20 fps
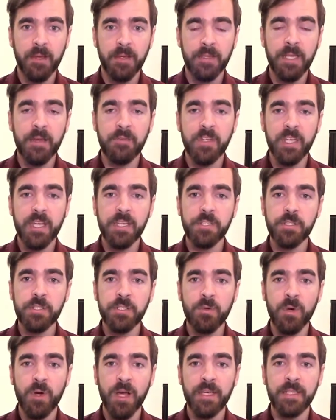Navigation
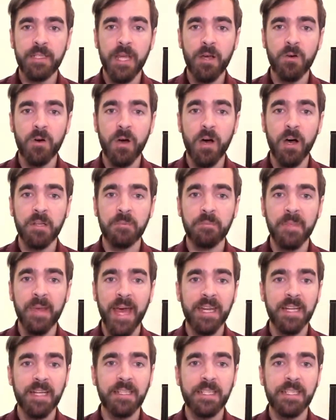UI now
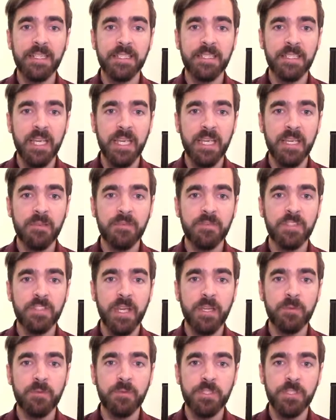automatically saves
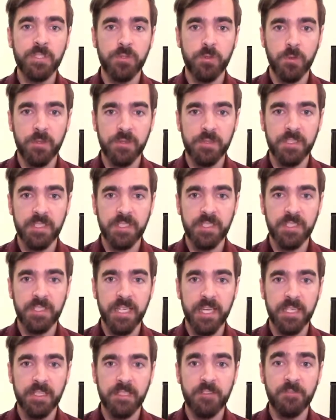and restores the
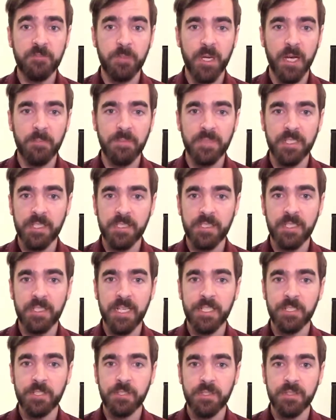state of pop
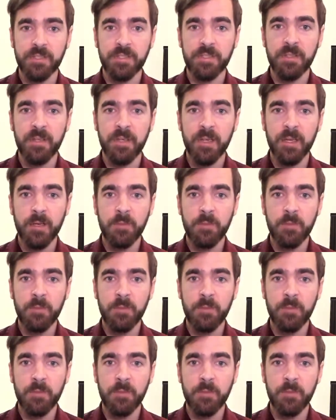destinations,